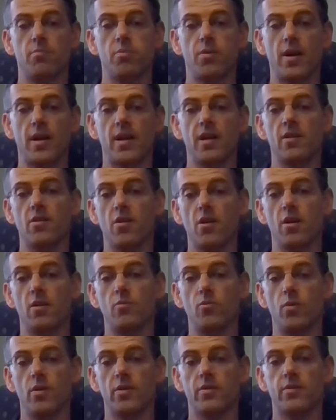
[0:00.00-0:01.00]
planning
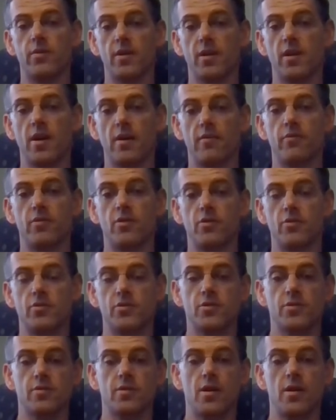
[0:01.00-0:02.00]
on with the
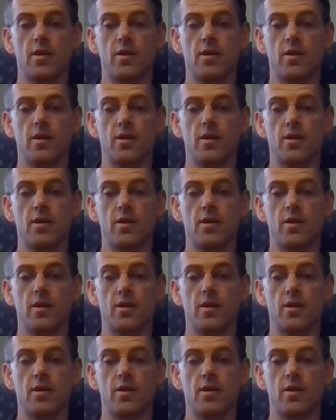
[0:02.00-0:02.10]
governor's